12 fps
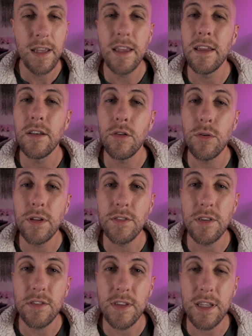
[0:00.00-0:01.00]
And during this
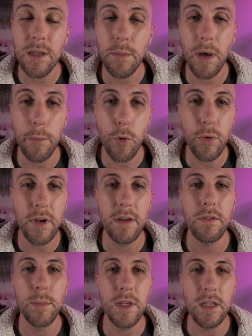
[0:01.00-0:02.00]
exam, I'm going to
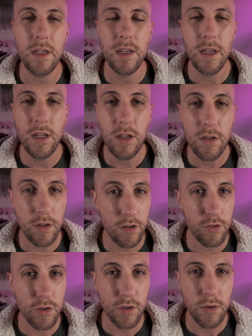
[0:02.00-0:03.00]
have to be
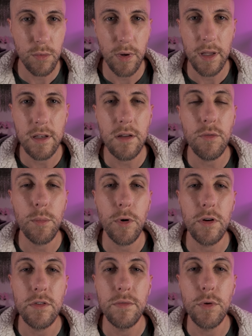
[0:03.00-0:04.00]
touching you at different
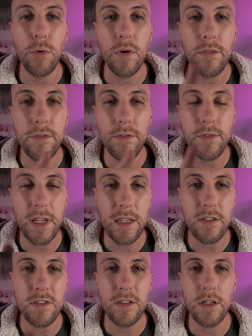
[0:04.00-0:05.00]
parts of your
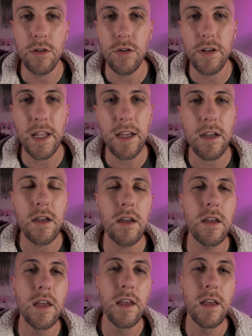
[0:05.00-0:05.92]
face and your neck.